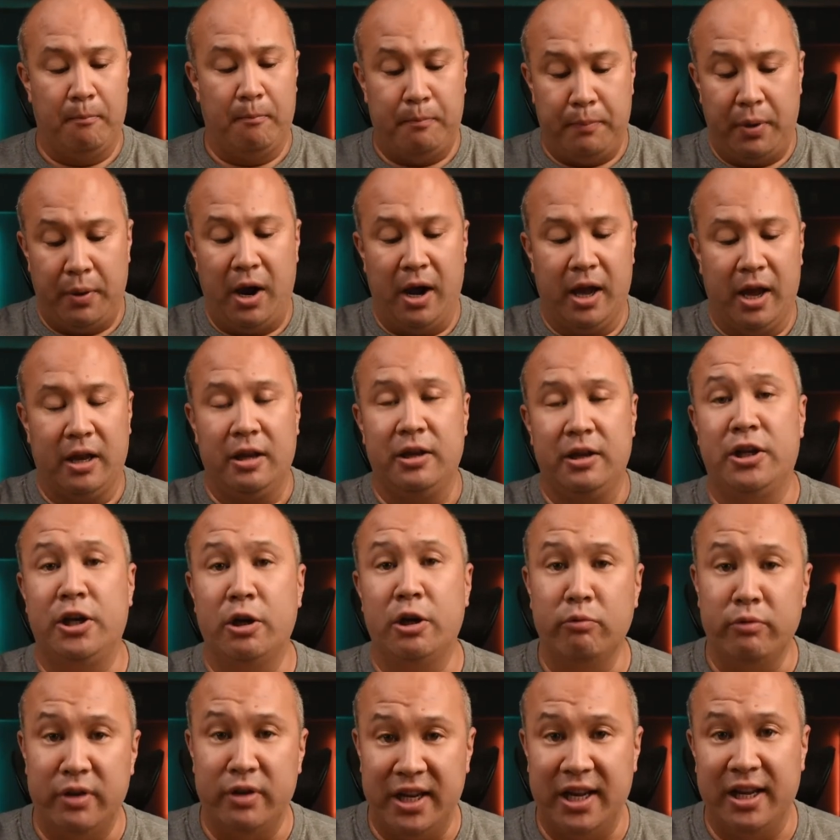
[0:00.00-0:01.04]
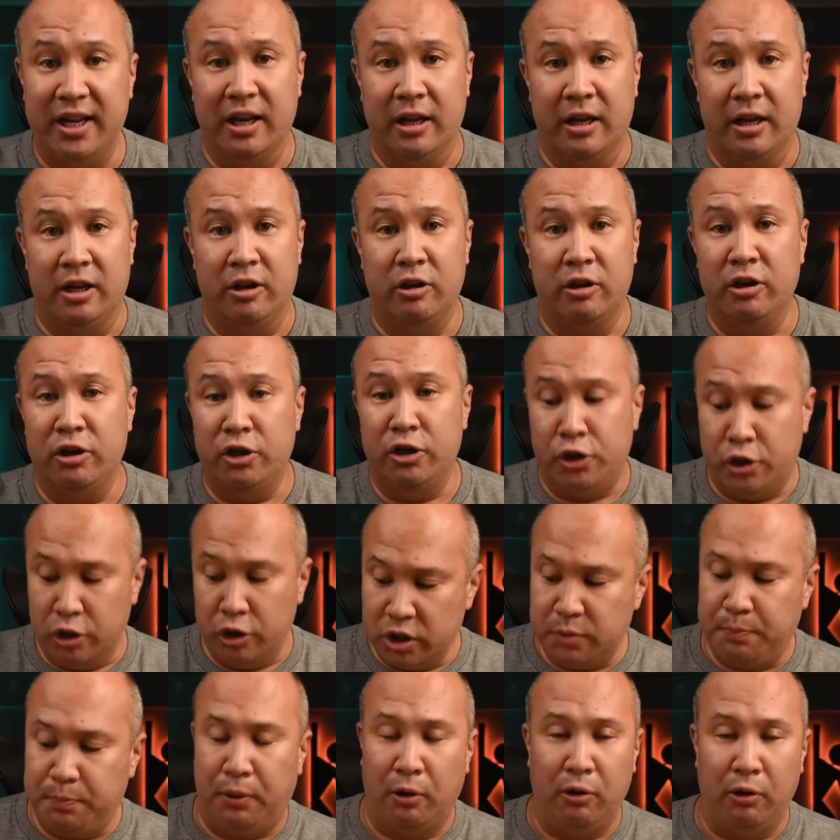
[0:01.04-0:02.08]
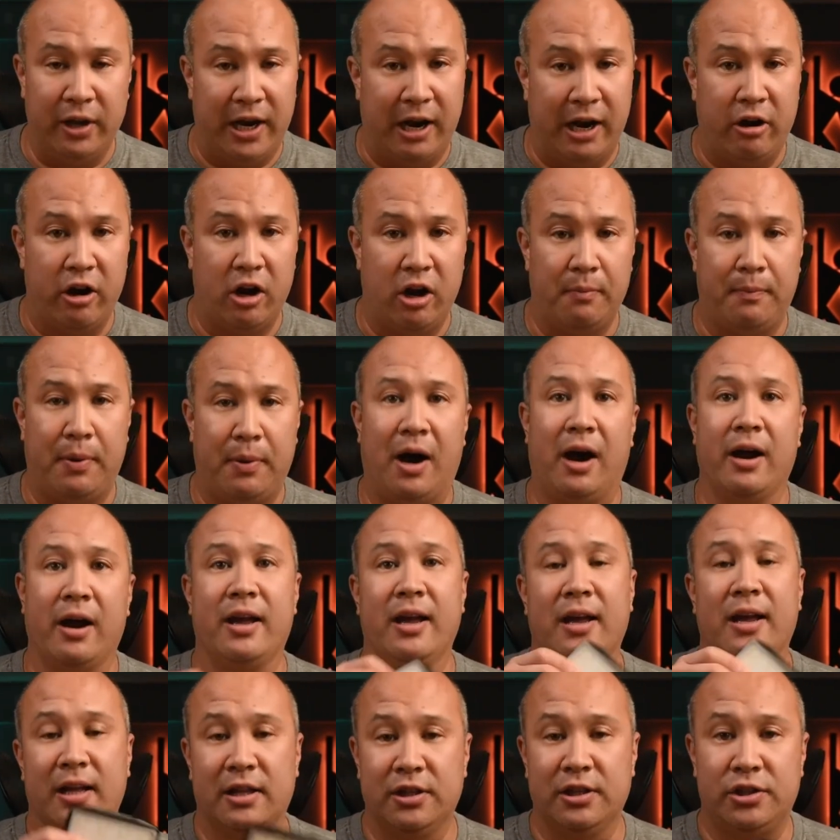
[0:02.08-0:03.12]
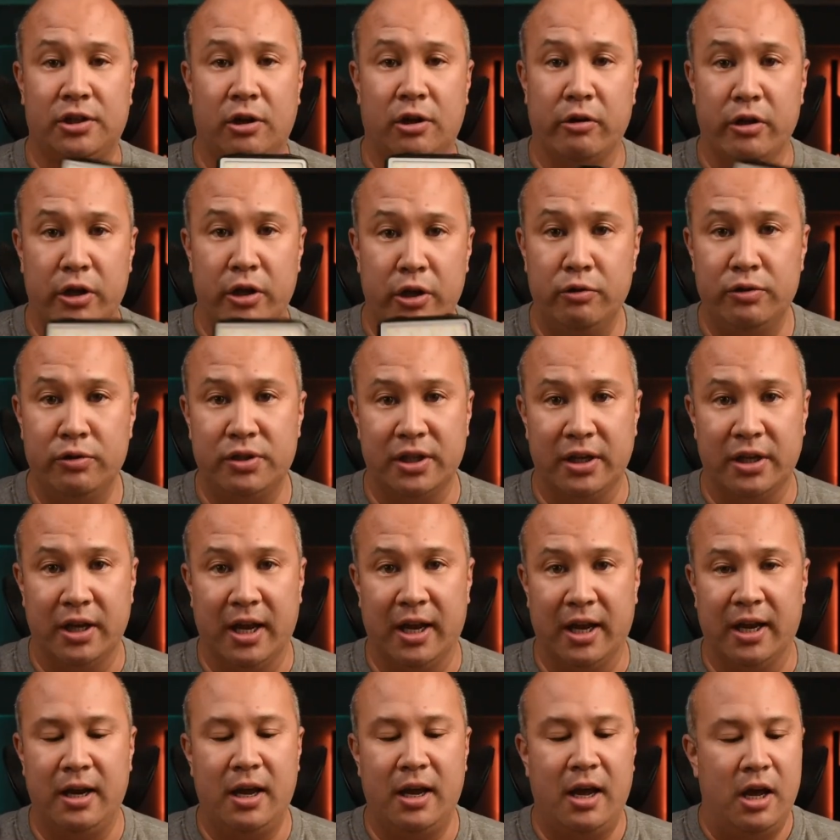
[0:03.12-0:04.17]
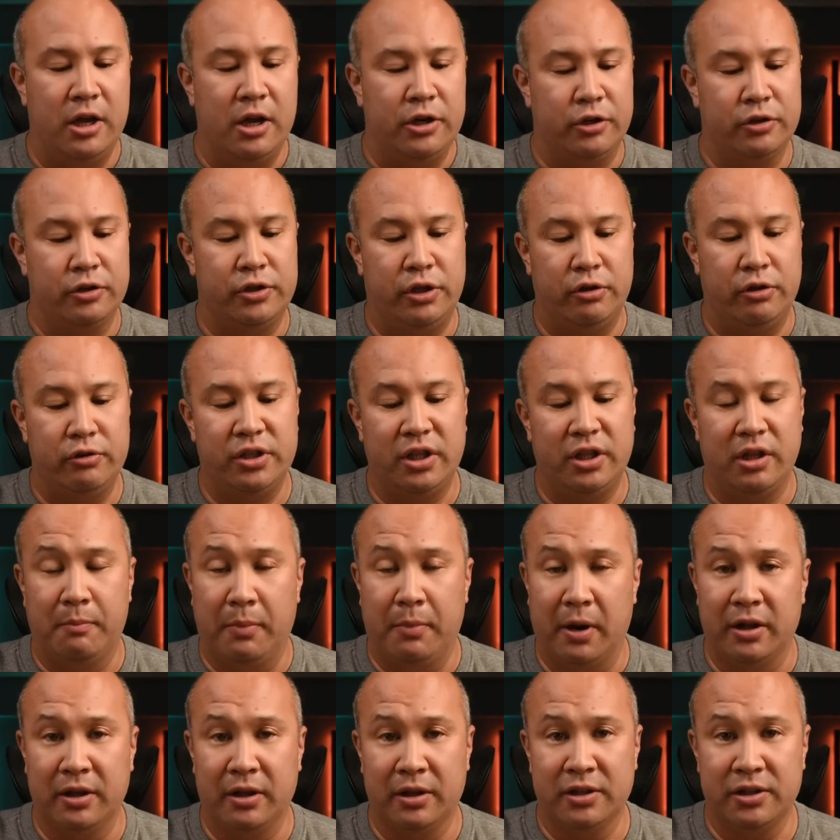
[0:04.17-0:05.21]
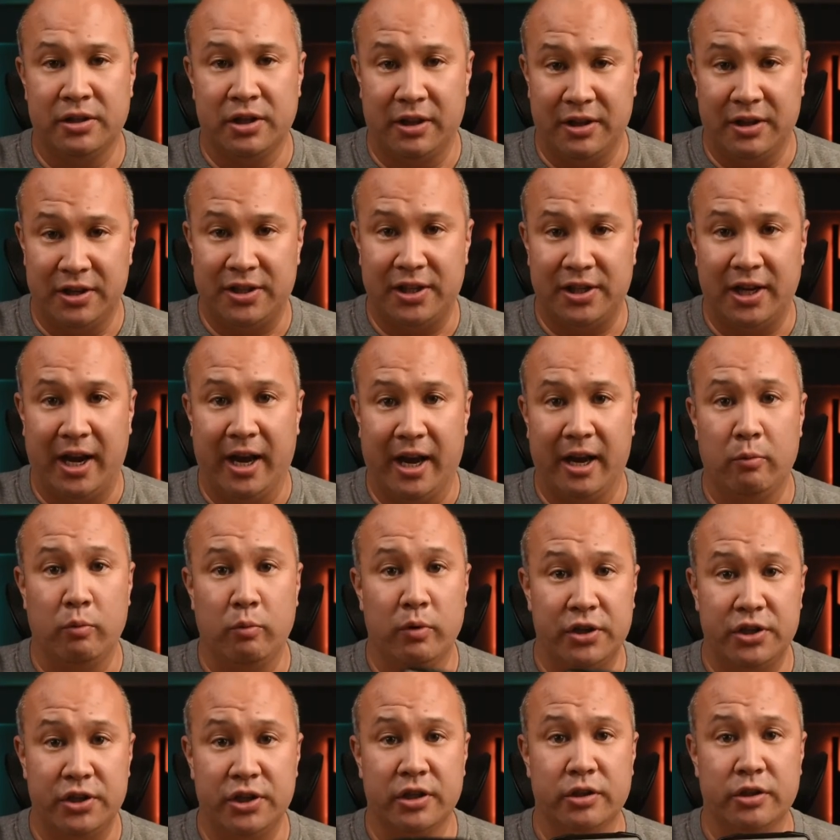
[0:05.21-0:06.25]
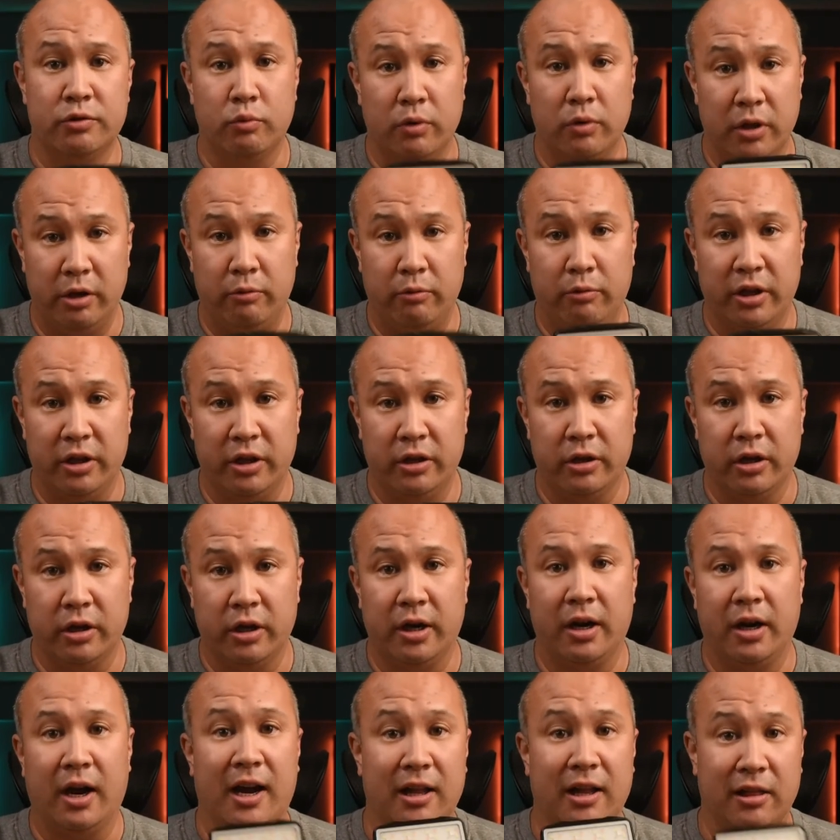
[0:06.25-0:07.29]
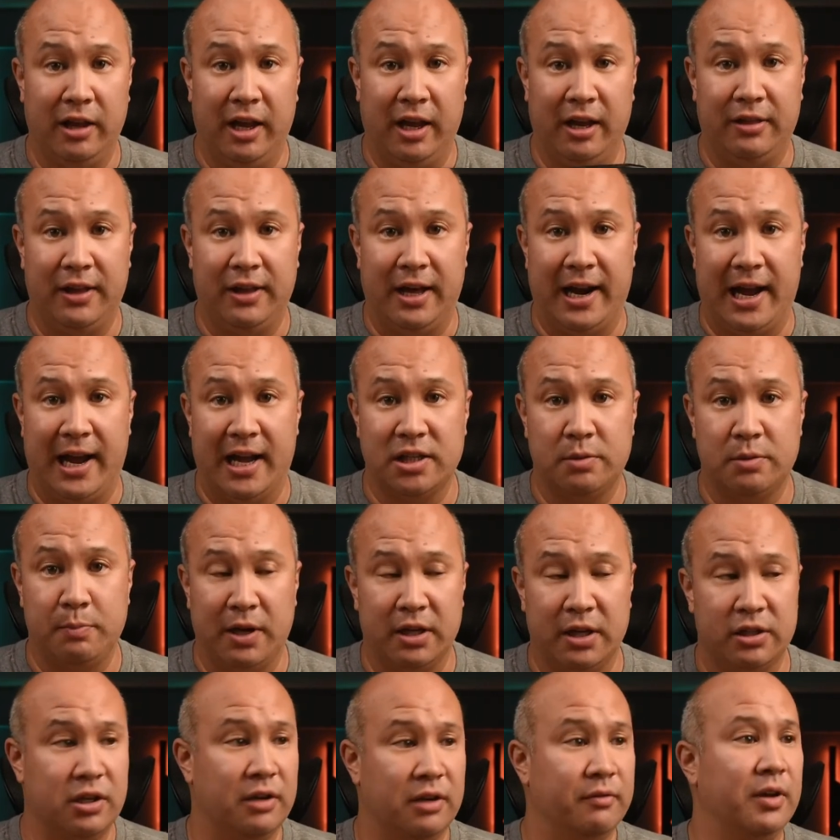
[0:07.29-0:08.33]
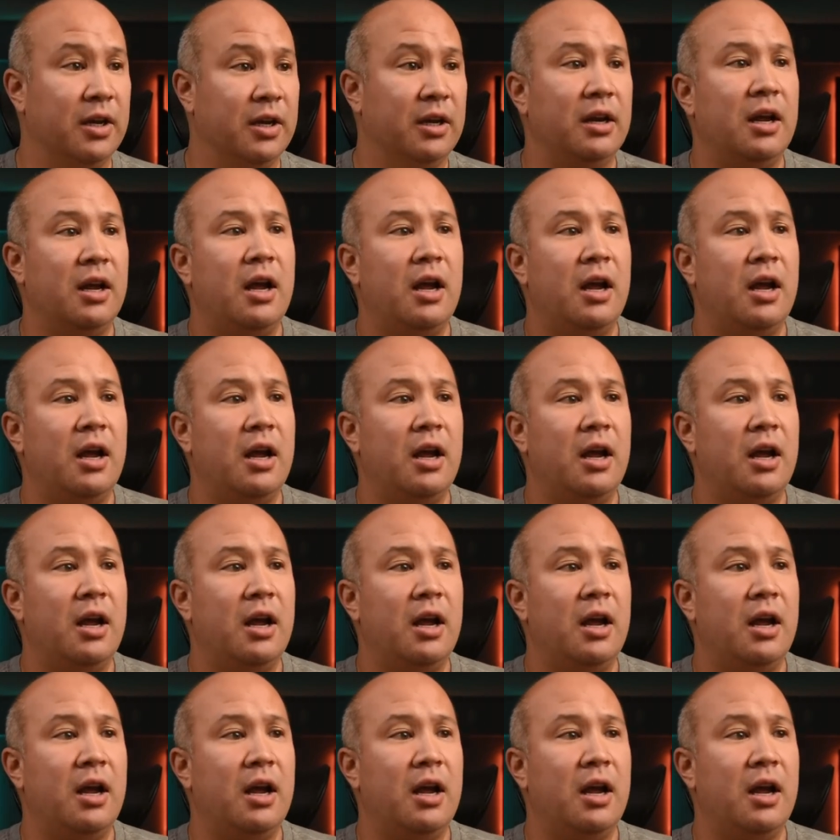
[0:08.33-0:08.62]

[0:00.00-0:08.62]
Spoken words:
But you don't need it. You can just pull it out of your pocket and start using it, just using the buttons on the side, which is really, really good. I like that aspect of it.